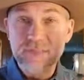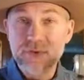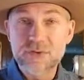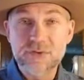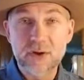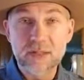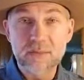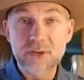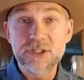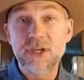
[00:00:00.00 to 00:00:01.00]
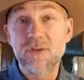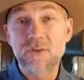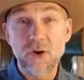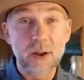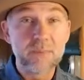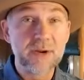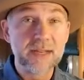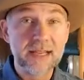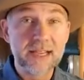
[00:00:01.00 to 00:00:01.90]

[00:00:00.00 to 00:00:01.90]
just throughout the bookshelf, or I put it